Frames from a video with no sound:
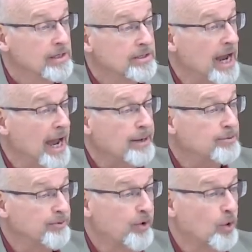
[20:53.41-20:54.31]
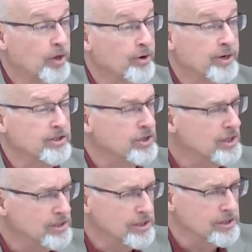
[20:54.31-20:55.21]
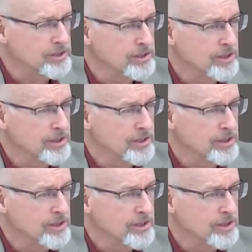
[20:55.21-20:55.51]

times before entering Jesus.